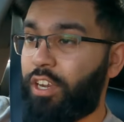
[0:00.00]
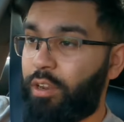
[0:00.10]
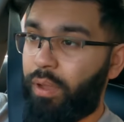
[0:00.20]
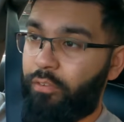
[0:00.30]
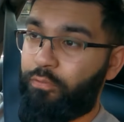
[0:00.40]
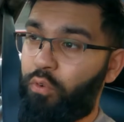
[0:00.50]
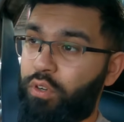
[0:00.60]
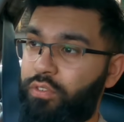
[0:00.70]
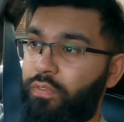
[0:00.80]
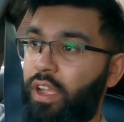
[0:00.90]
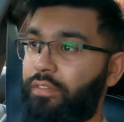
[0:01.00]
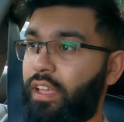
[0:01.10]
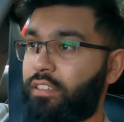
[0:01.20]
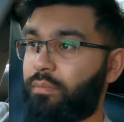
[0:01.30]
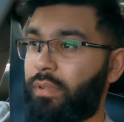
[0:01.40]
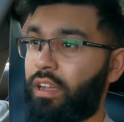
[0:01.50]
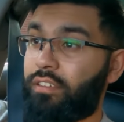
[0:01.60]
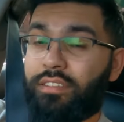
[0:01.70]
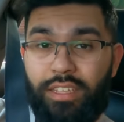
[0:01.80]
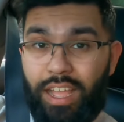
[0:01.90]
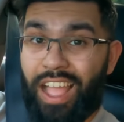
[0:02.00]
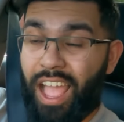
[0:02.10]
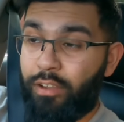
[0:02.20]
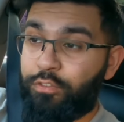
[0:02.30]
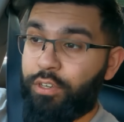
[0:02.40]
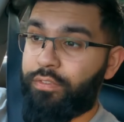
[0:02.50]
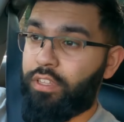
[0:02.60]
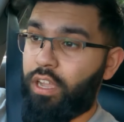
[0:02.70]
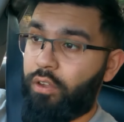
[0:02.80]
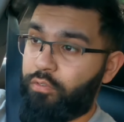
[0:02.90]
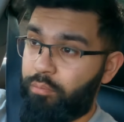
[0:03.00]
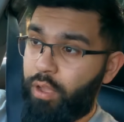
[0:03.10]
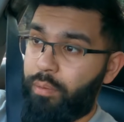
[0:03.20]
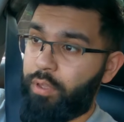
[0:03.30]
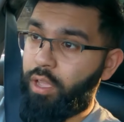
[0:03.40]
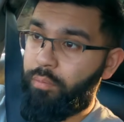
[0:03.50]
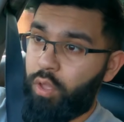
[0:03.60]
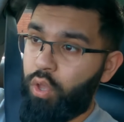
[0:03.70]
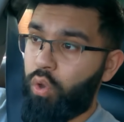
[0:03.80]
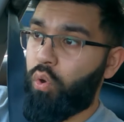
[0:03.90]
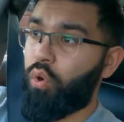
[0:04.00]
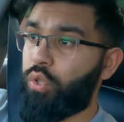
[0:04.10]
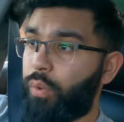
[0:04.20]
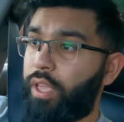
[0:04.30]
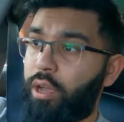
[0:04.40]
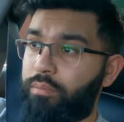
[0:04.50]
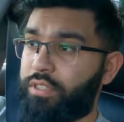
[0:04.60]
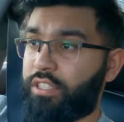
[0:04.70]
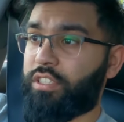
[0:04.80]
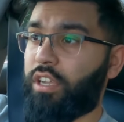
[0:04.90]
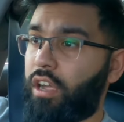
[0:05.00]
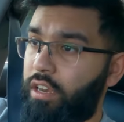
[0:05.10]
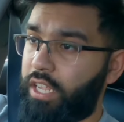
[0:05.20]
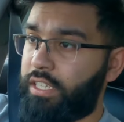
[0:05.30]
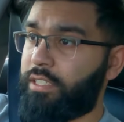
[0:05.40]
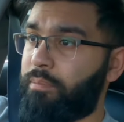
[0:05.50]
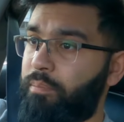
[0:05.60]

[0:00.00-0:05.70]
done about 4,000 to 5,000 miles. I have driven the car from Birmingham all the way up to Scotland